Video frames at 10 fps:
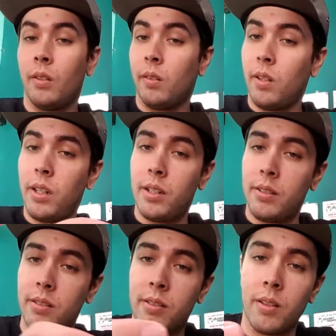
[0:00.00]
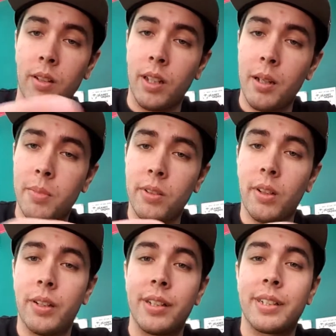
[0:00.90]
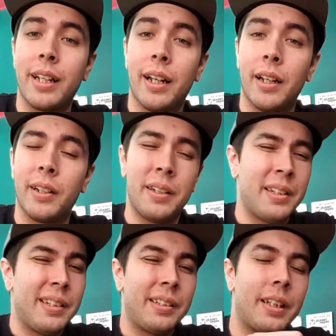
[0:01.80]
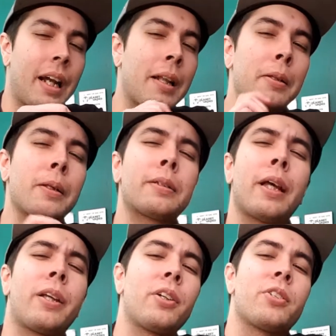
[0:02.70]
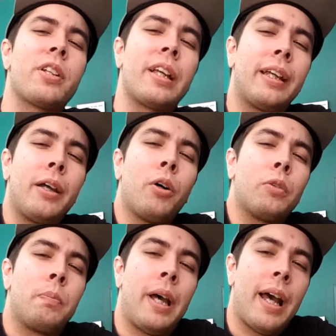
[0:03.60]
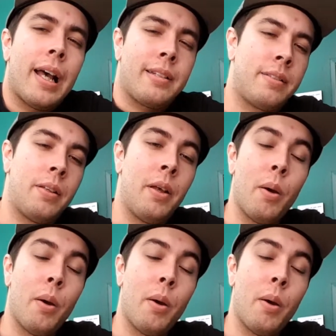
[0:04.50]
right, so the label on this guy kind of looks like your stinky old past,